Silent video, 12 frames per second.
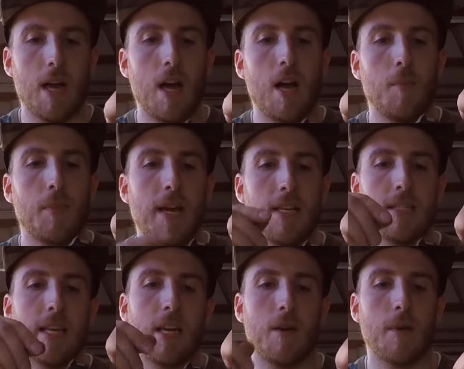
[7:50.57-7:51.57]
up as
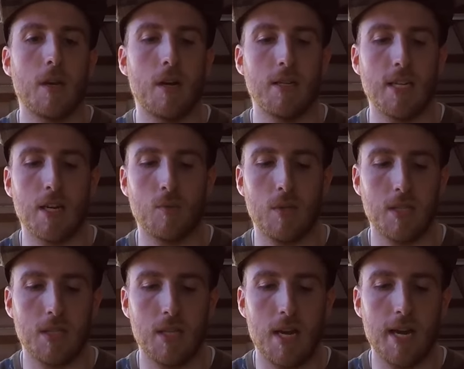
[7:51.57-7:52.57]
they come in contact with the
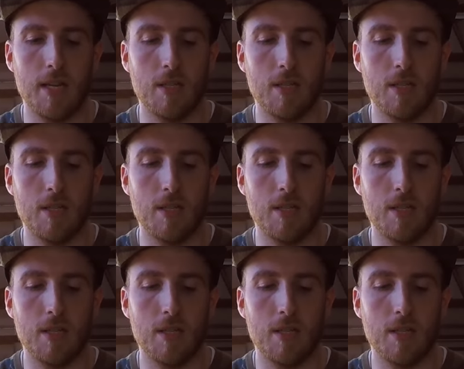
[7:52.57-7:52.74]
slide.